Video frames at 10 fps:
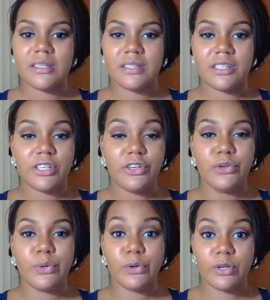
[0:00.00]
You
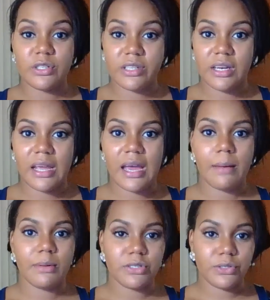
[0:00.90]
know your study
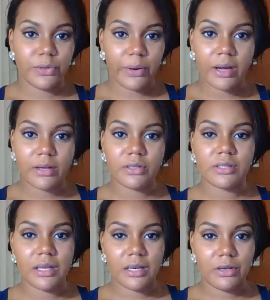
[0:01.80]
habits, you know how you
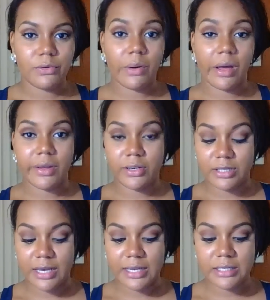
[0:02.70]
study, you know how you
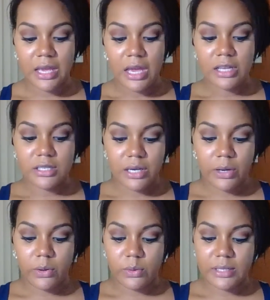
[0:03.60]
test.
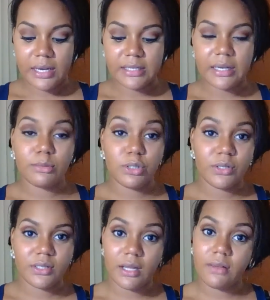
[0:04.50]
So take time to
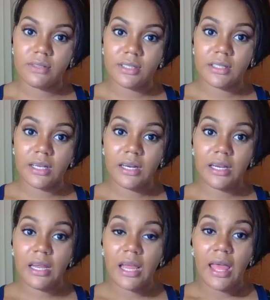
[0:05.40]
yourself to
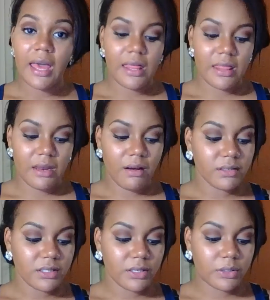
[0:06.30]
study, and then
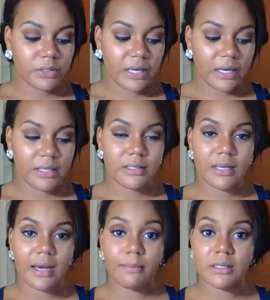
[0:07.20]
also take
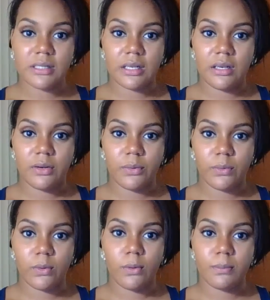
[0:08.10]
time to study in
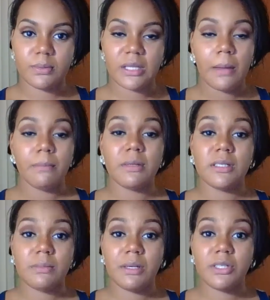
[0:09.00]
groups. But
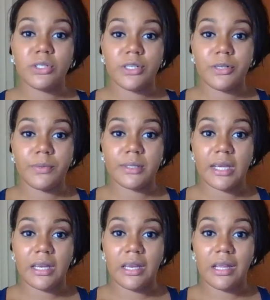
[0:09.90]
just make sure you're
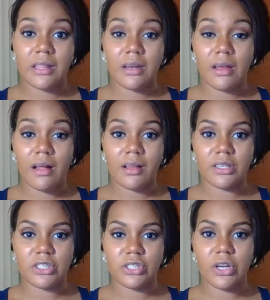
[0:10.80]
retaining the knowledge.
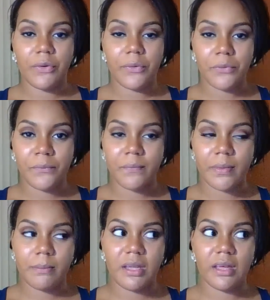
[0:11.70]
Don't
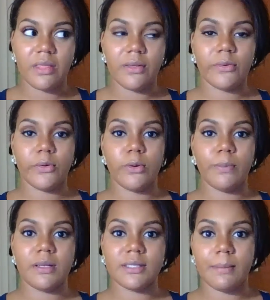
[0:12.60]
be in the group
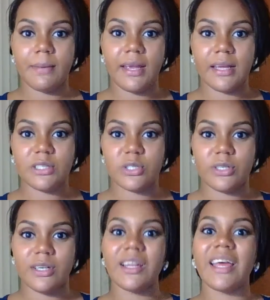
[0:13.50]
and somebody answer and
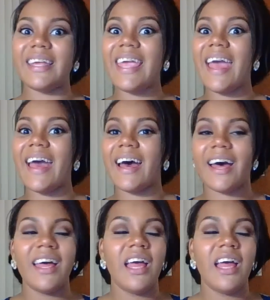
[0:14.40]
you're like, yeah.